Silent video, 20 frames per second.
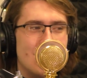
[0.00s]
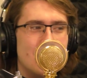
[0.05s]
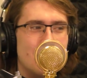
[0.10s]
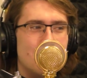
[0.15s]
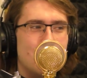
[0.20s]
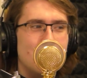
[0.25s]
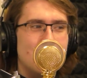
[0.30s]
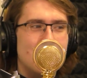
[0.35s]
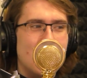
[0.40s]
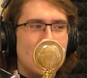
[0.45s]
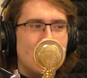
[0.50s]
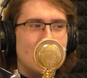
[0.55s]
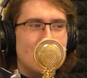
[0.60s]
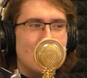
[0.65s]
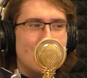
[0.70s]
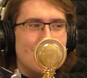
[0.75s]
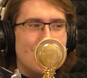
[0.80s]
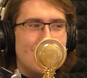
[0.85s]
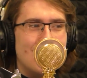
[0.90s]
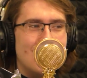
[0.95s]
But then
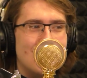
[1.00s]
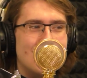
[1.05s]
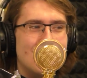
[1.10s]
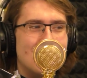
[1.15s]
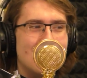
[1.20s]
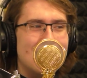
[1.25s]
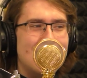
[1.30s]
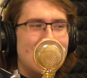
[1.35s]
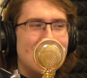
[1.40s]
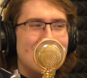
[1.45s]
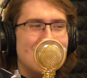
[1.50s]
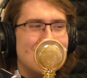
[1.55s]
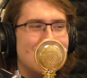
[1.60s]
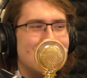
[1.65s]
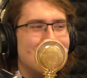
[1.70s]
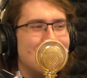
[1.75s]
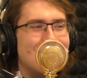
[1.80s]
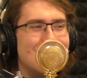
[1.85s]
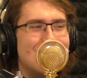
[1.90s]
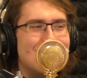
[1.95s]
like
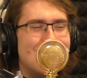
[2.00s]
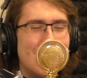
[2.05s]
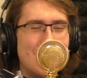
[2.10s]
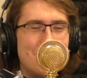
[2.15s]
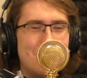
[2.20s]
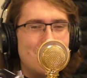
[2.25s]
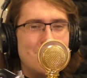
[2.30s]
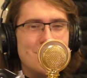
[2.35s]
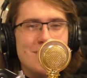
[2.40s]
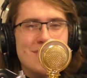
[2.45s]
Seinfeld